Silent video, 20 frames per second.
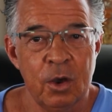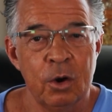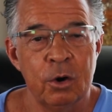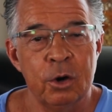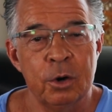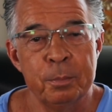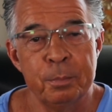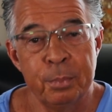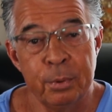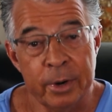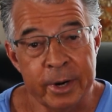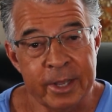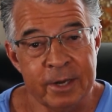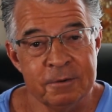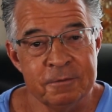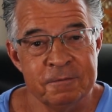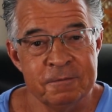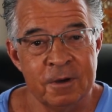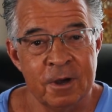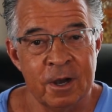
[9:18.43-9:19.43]
or
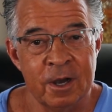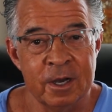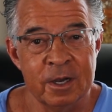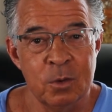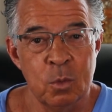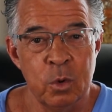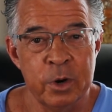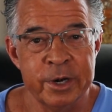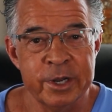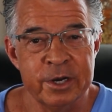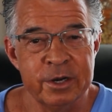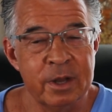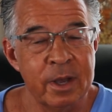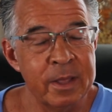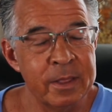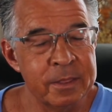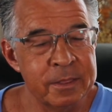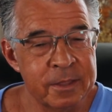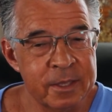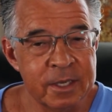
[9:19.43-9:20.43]
brain fog where you're
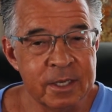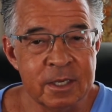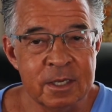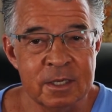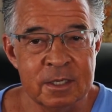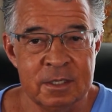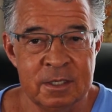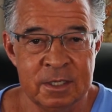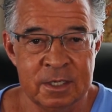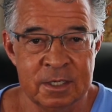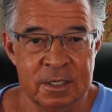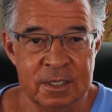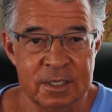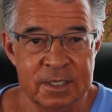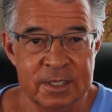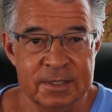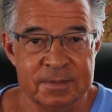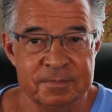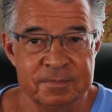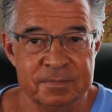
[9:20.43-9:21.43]
not thinking
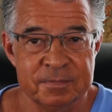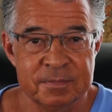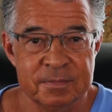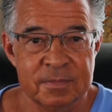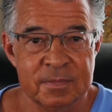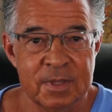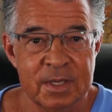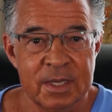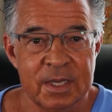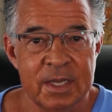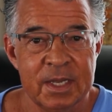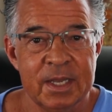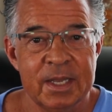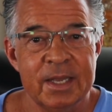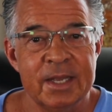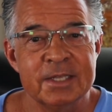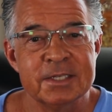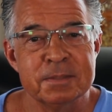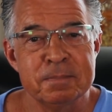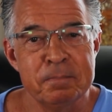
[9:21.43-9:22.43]
clearly,
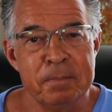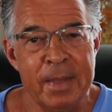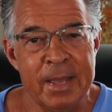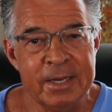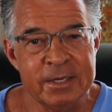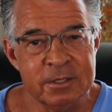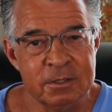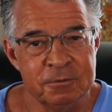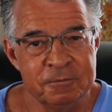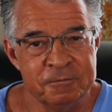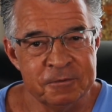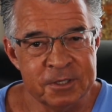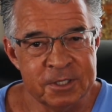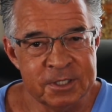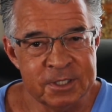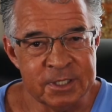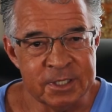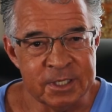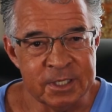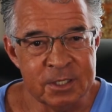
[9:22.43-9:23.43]
it's mental
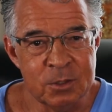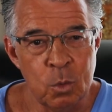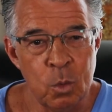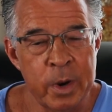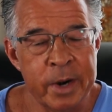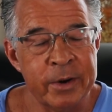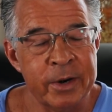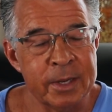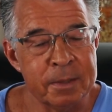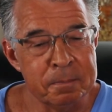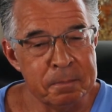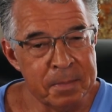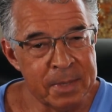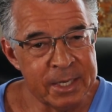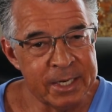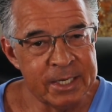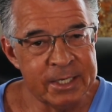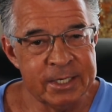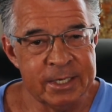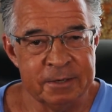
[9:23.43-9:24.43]
fatigue wearing
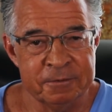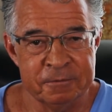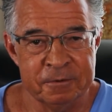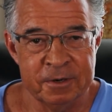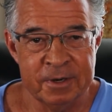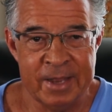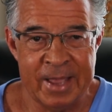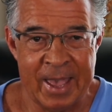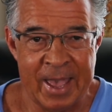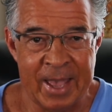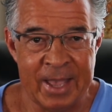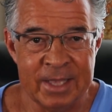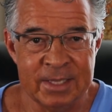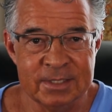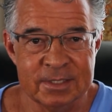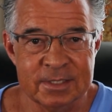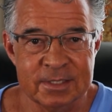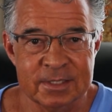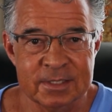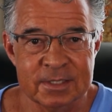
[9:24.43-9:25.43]
many different
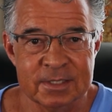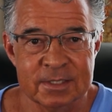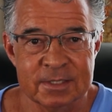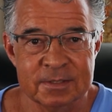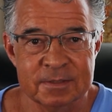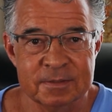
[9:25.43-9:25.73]
hats.